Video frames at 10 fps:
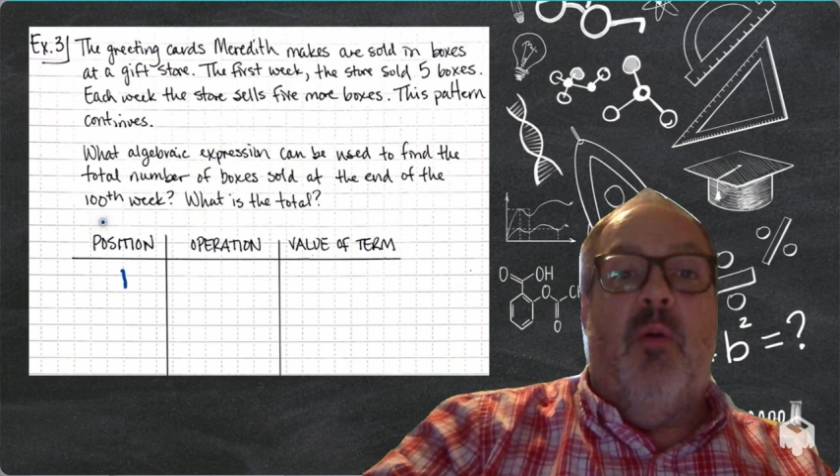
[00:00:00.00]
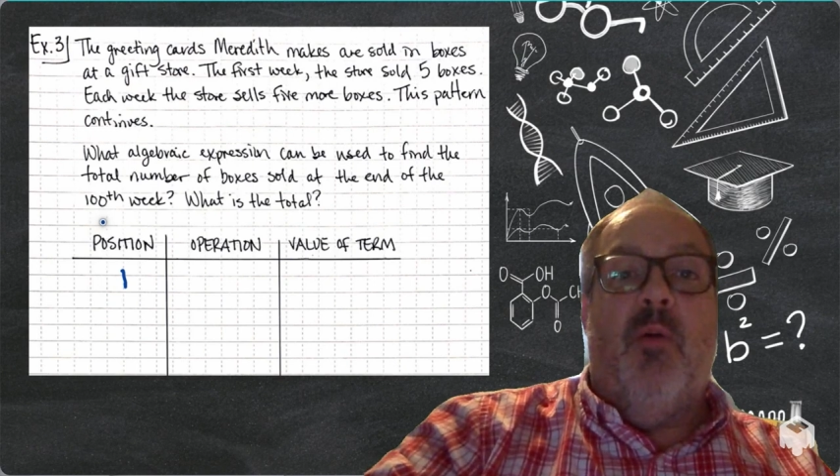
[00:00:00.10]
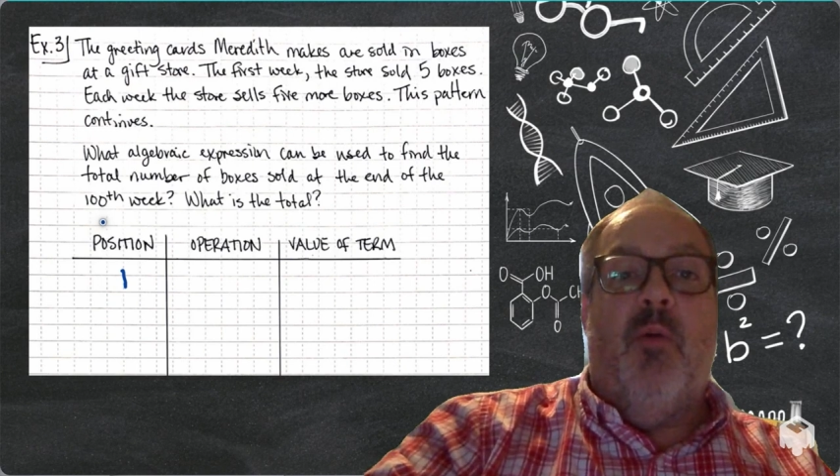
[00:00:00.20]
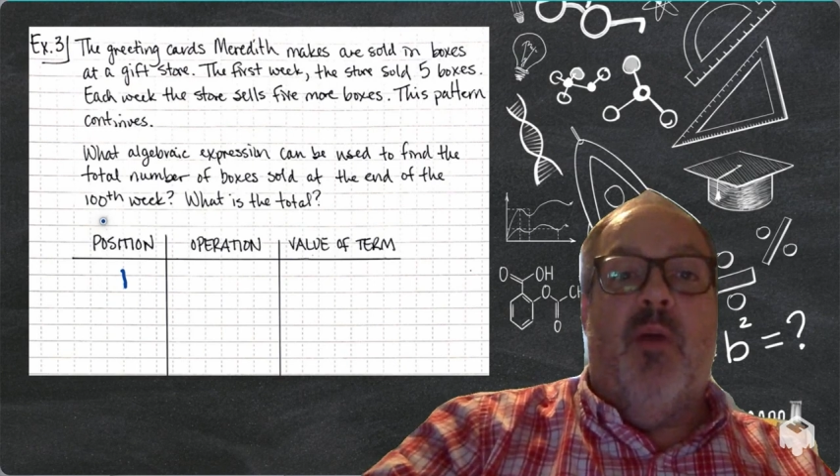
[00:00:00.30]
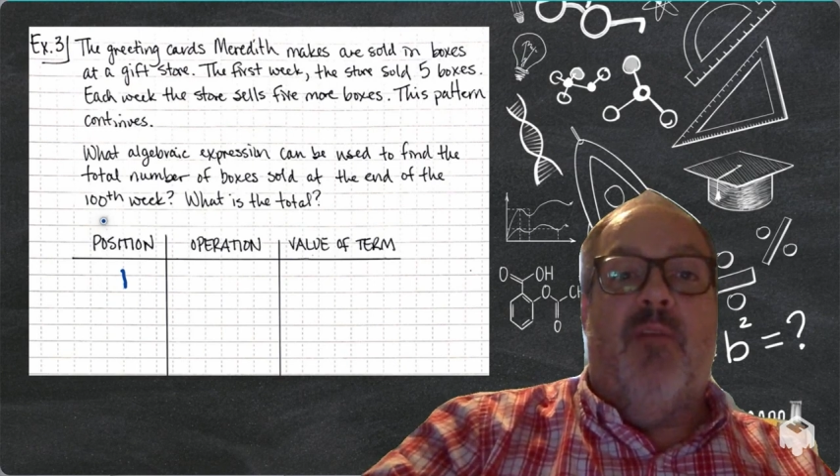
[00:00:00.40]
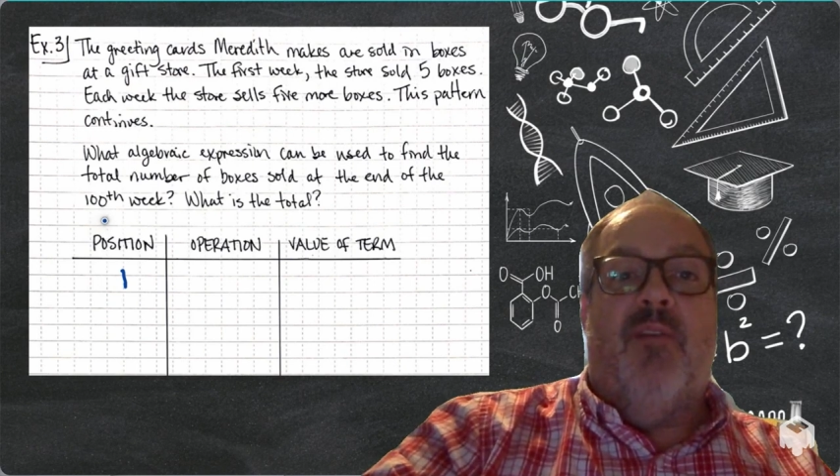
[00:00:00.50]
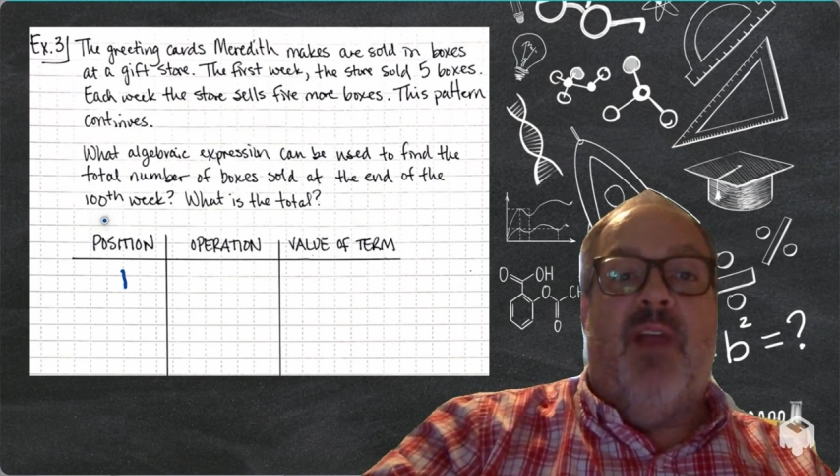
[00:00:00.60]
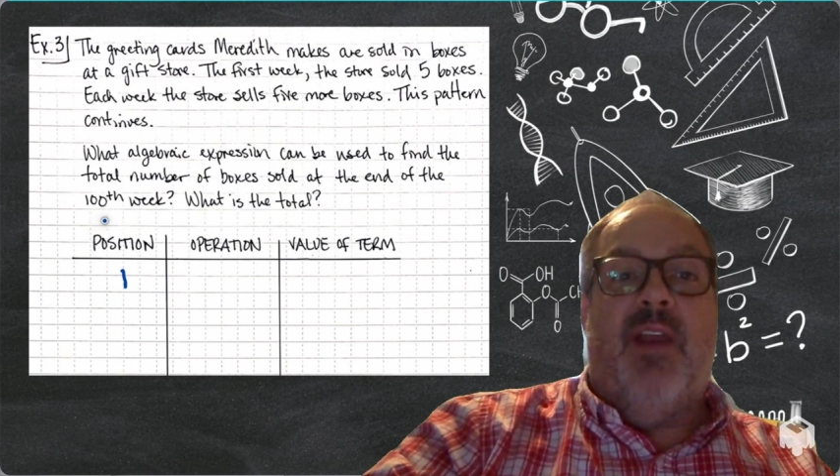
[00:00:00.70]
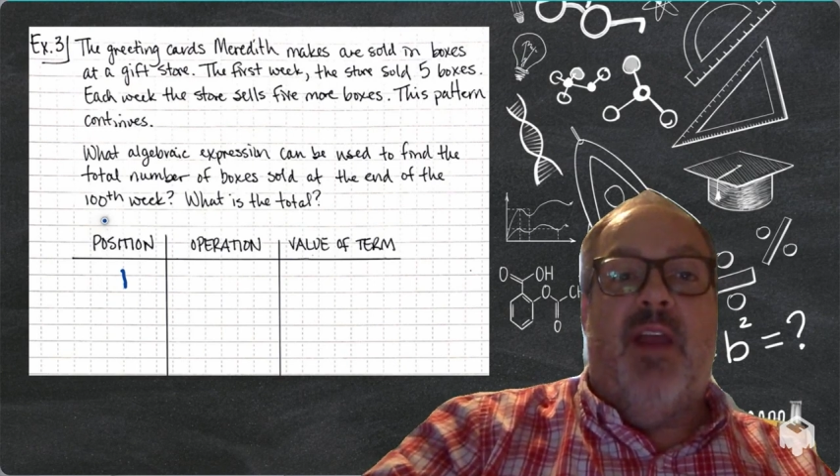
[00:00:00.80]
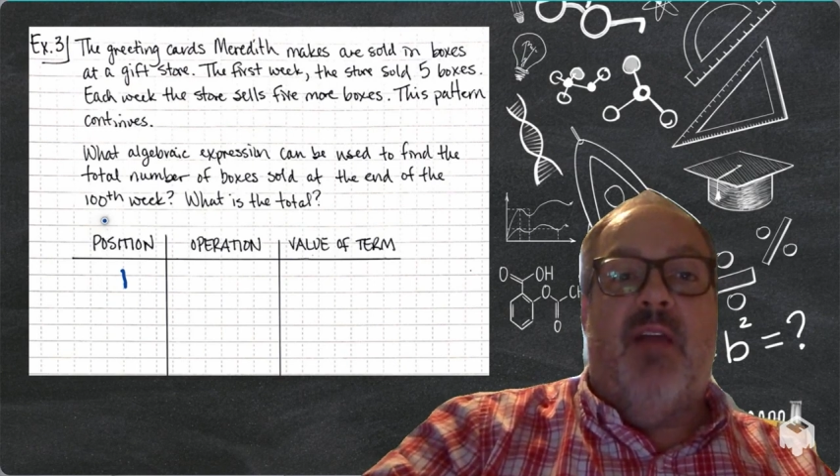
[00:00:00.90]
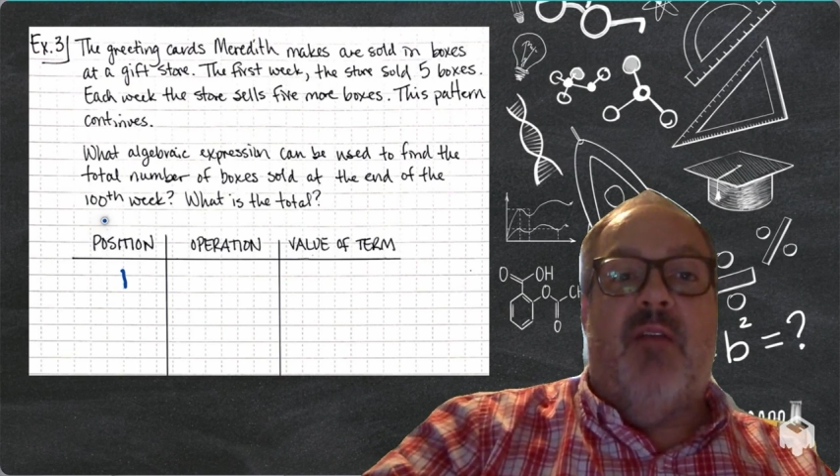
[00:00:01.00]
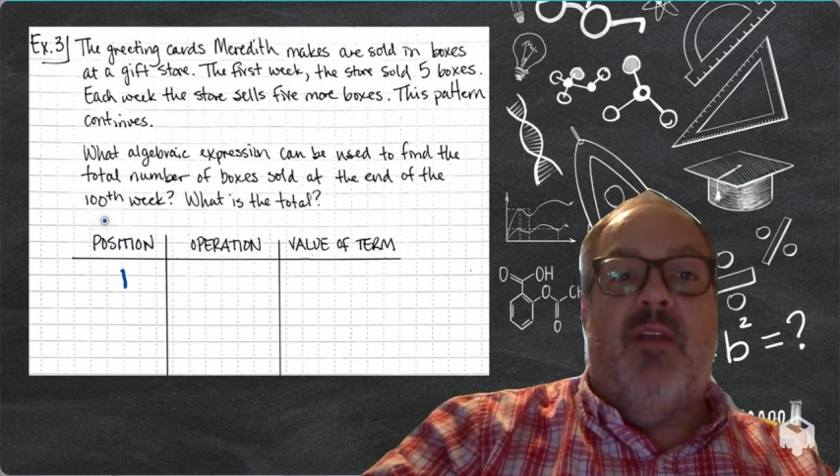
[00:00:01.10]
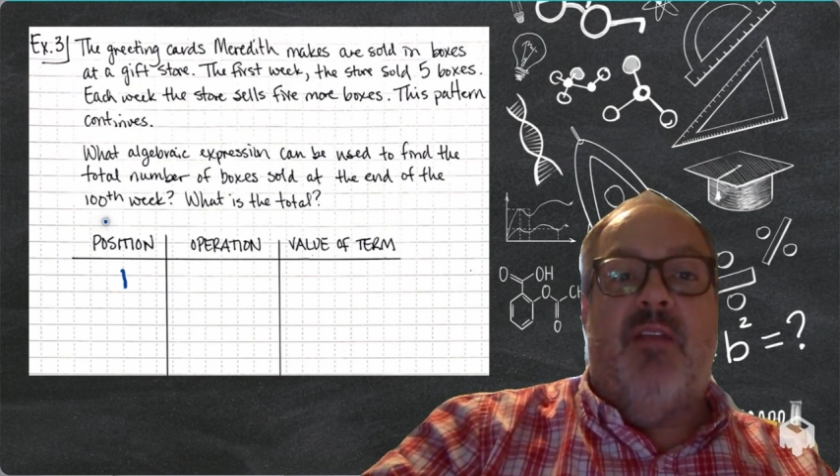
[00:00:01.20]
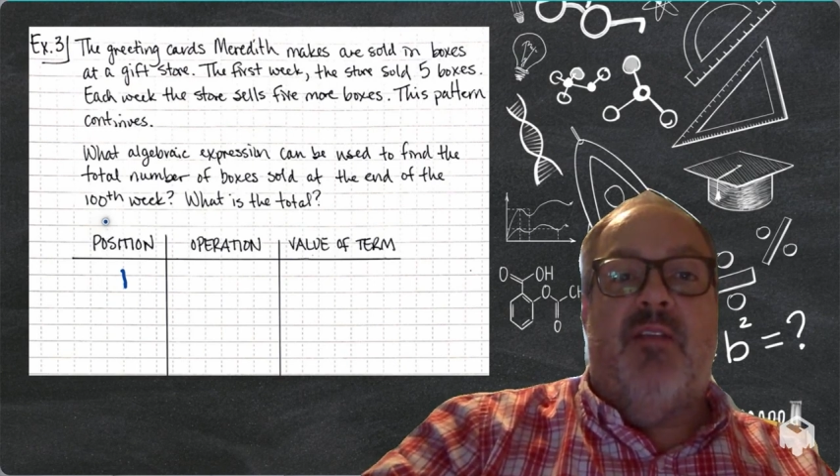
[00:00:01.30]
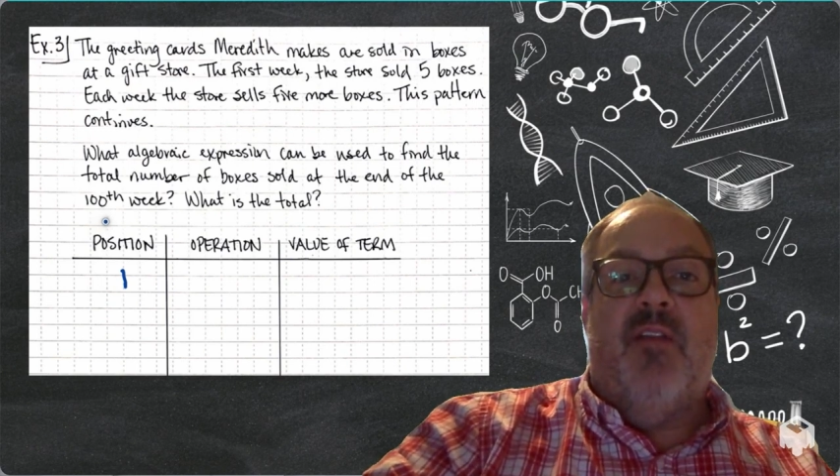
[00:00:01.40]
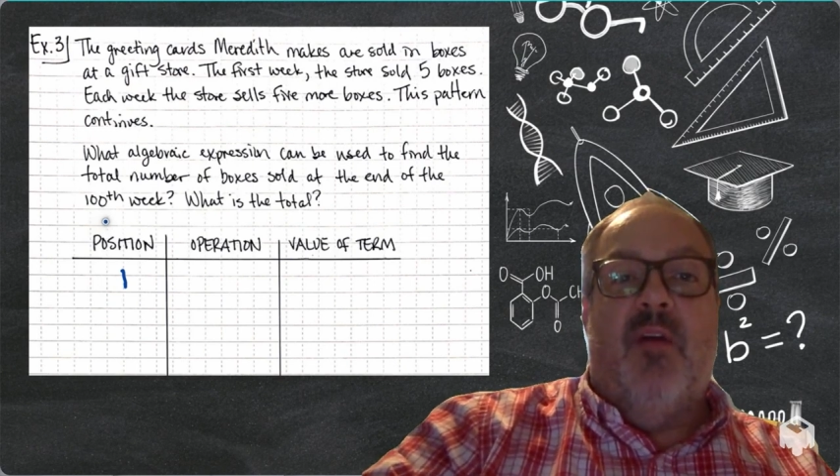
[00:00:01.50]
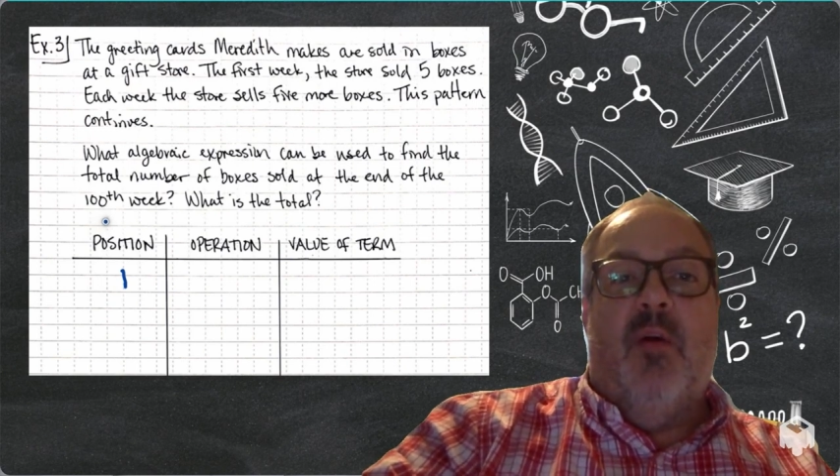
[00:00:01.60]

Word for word: we want to find out is